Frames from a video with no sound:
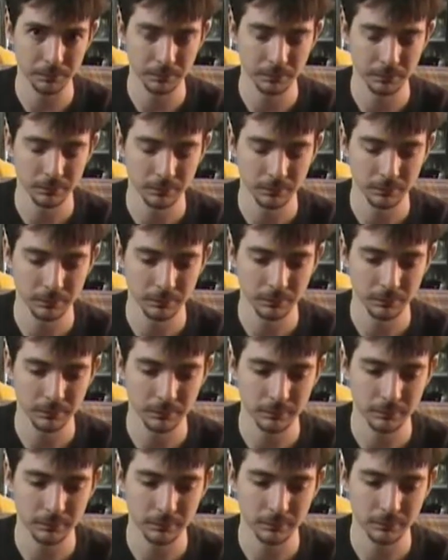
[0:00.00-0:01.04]

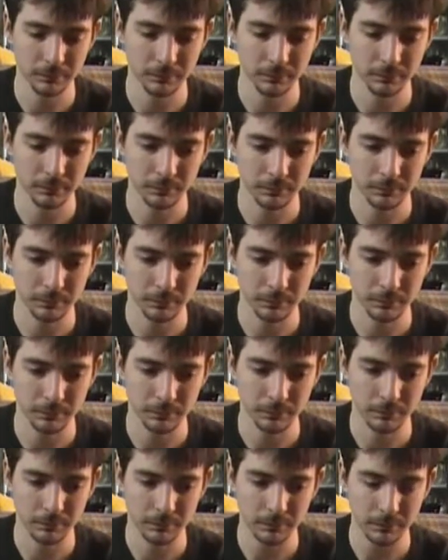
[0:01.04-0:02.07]

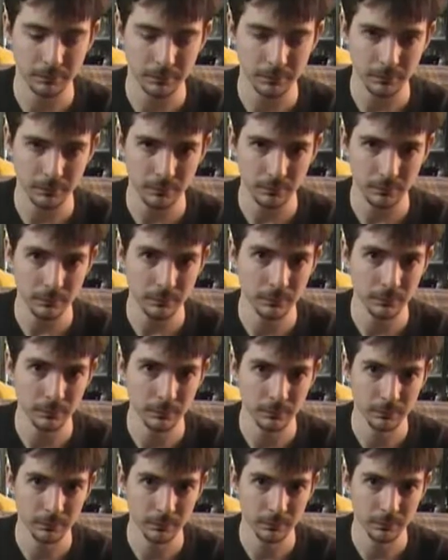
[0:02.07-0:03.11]

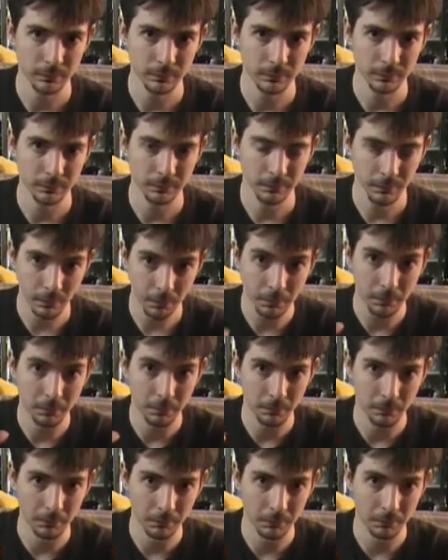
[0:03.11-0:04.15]

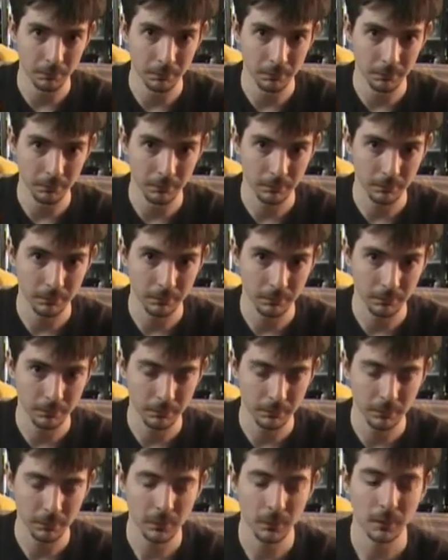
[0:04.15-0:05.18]

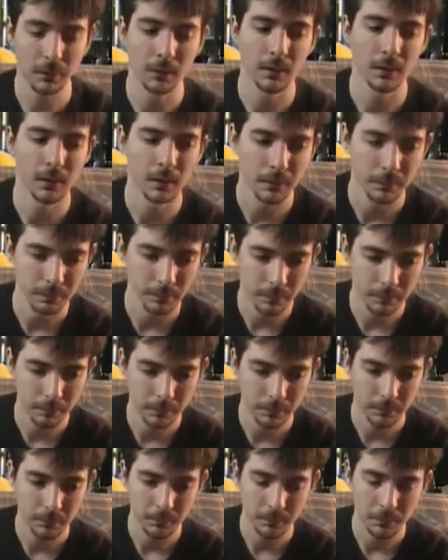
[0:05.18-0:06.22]

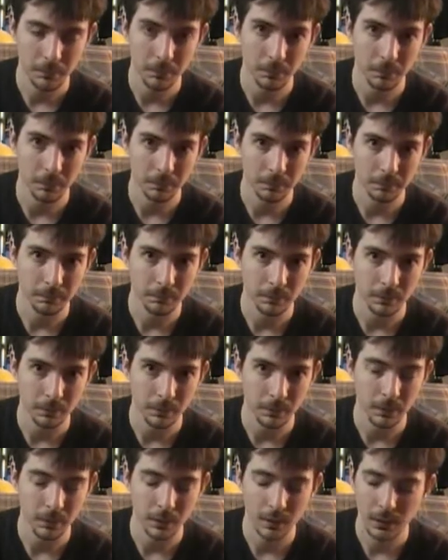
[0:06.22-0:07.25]

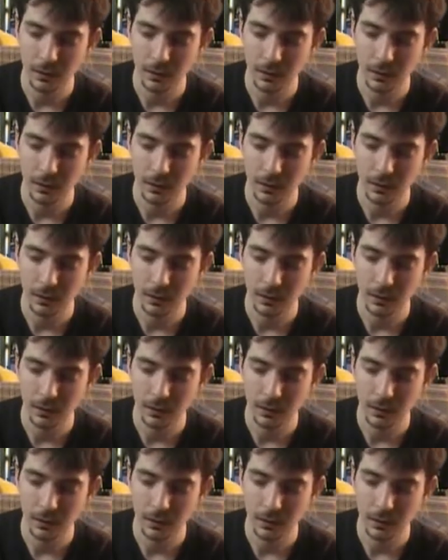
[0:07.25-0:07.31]
No one is speaking in this clip.